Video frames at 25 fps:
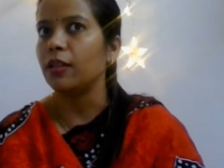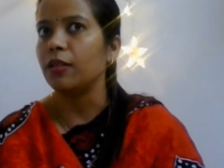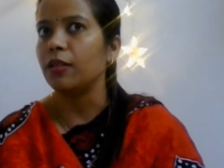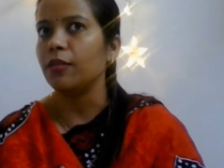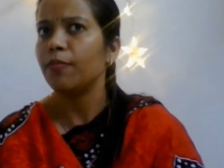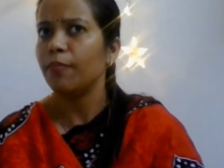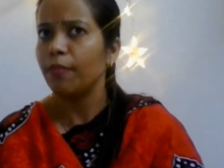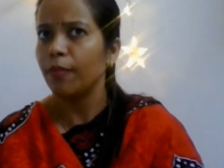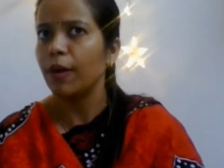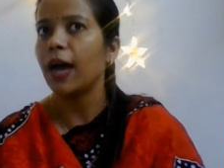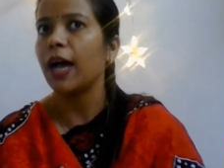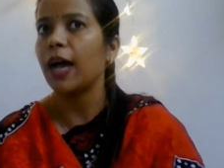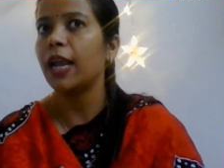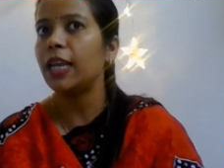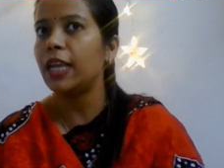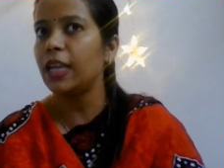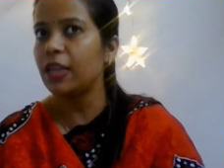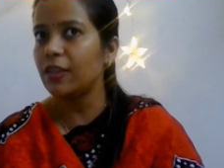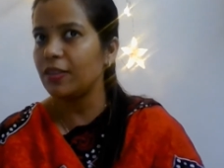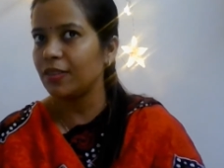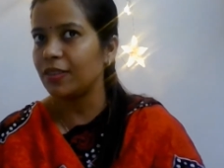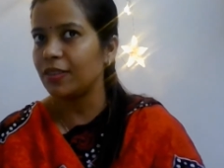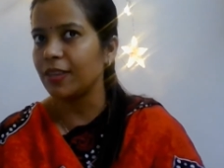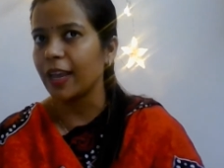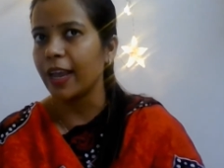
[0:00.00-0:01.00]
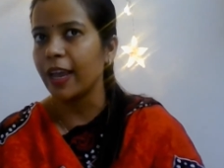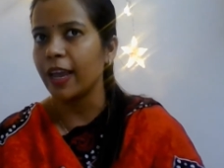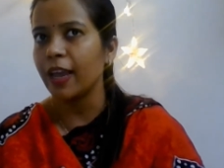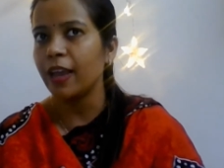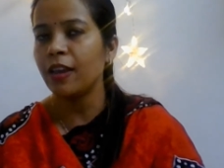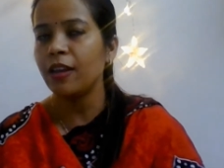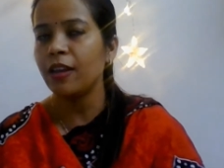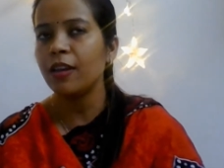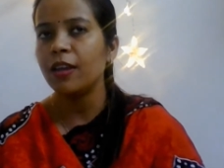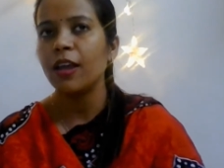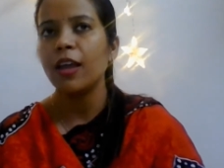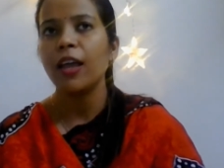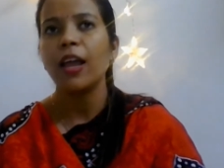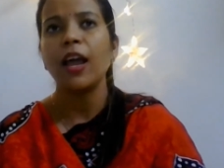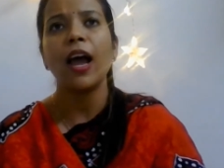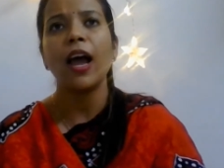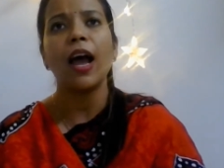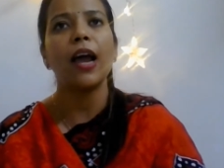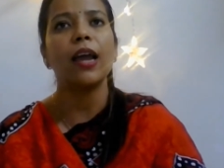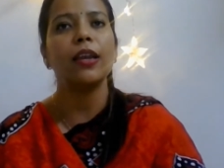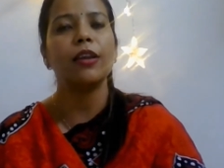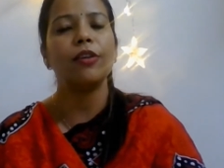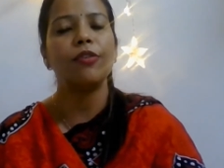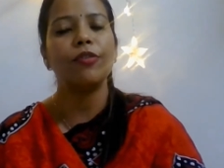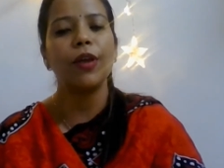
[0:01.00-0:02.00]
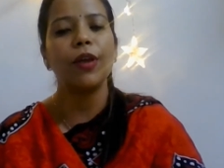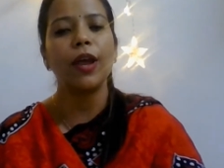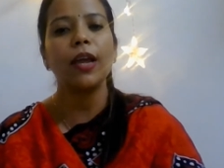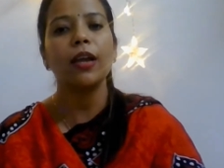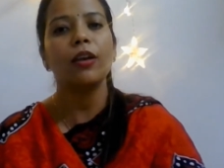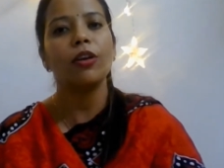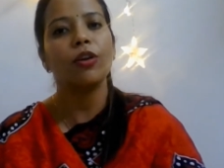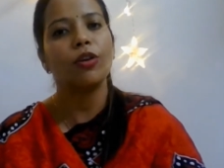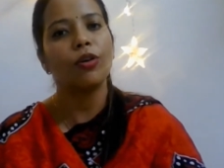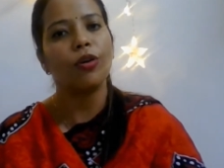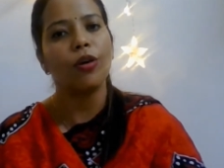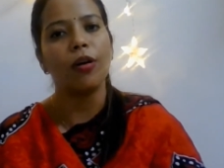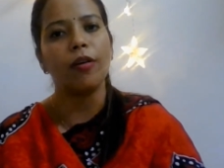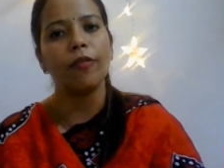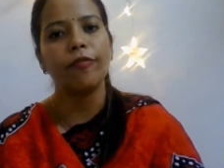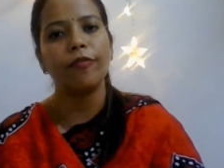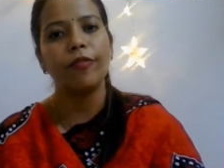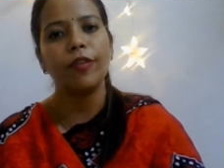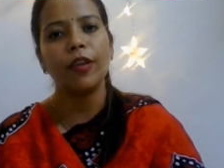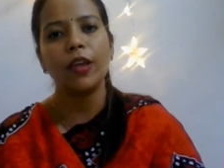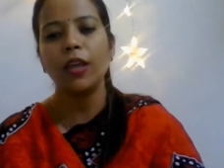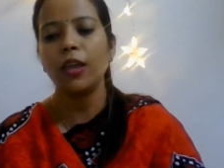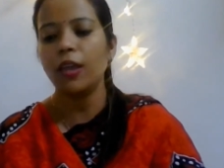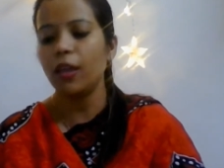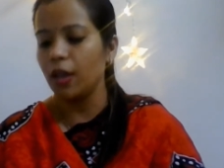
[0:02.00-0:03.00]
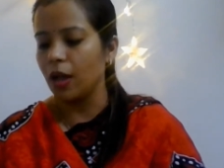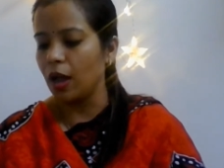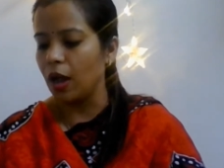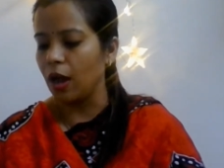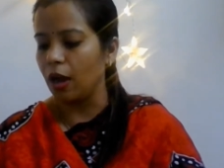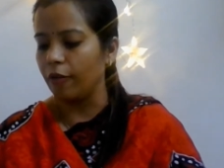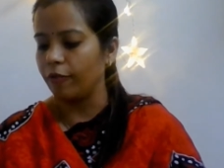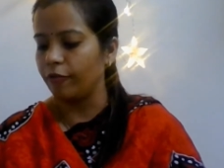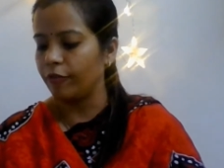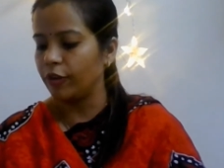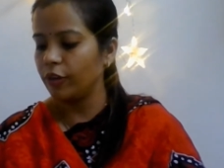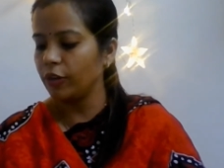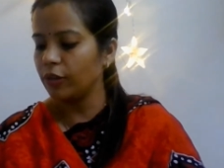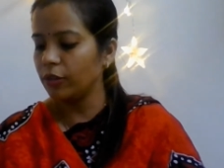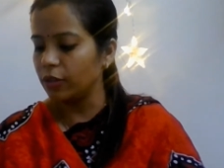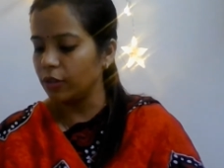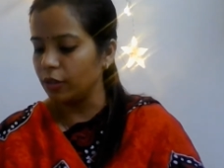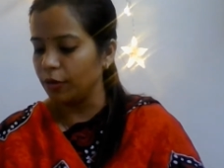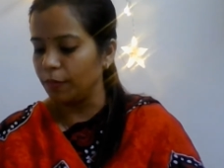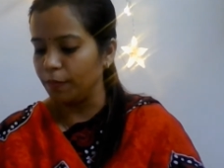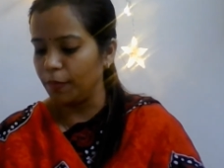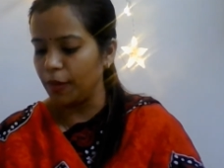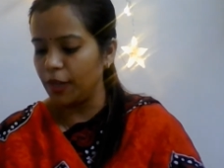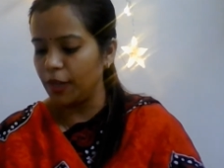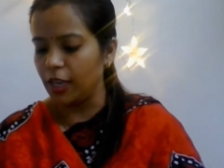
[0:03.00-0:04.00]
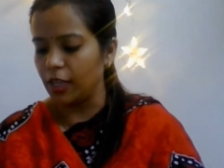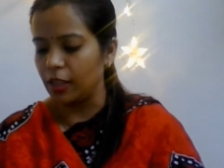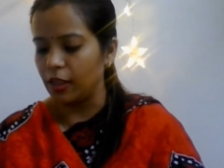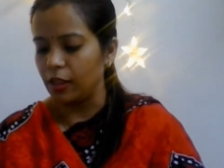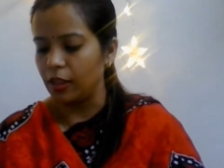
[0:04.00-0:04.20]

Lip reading: Bali said, I drank coffee after the meal.